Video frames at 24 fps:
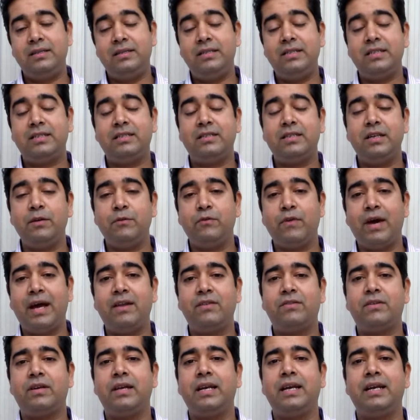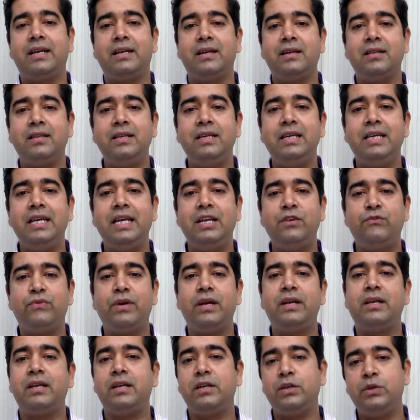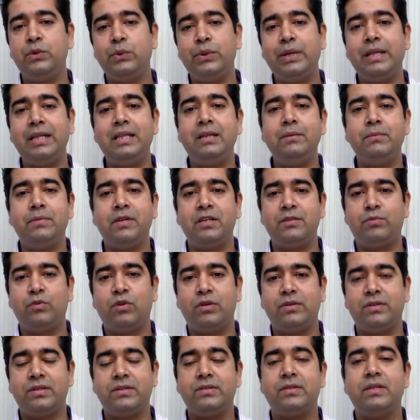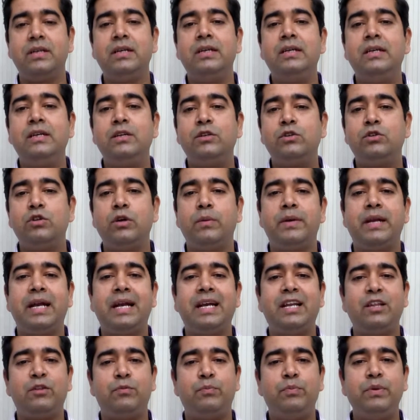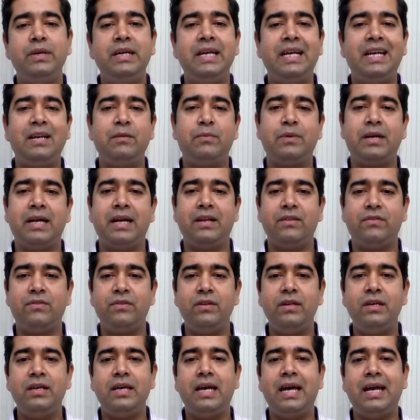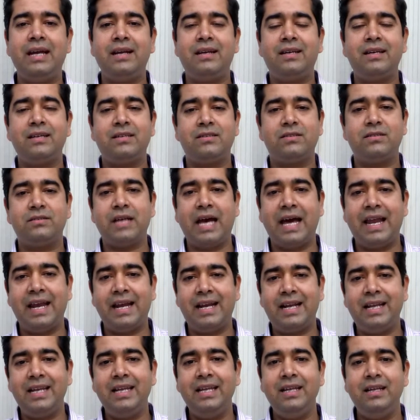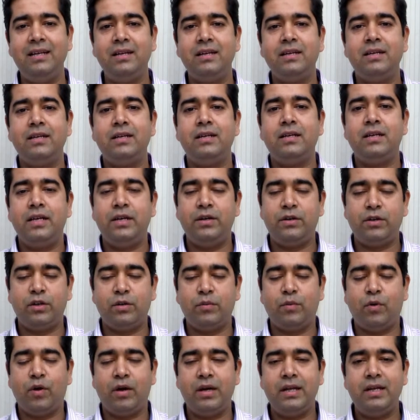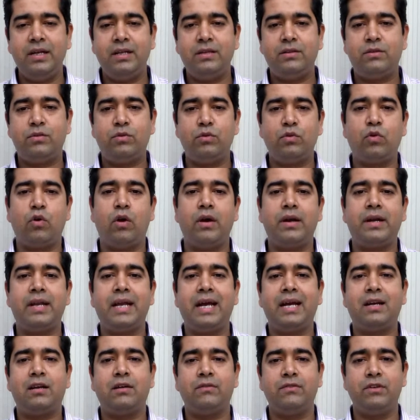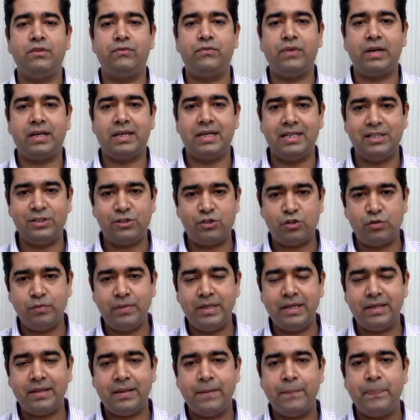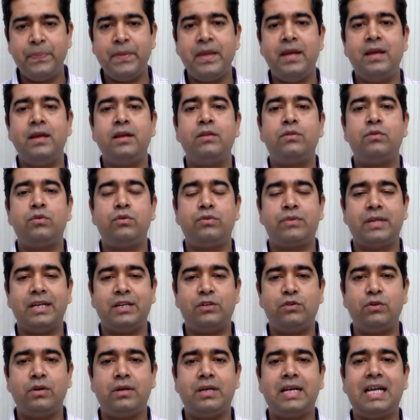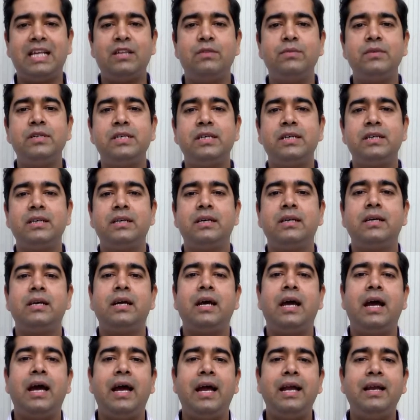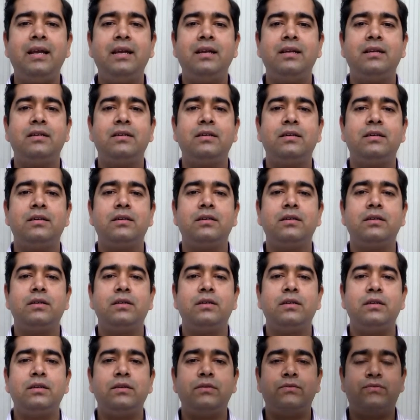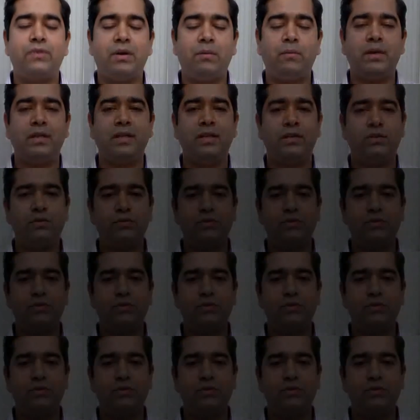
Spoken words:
this virus can enter the infant during the birth process. So hepatitis B and hepatitis C enters directly into the body through contact of infected instruments, through sexual transmission, and from mother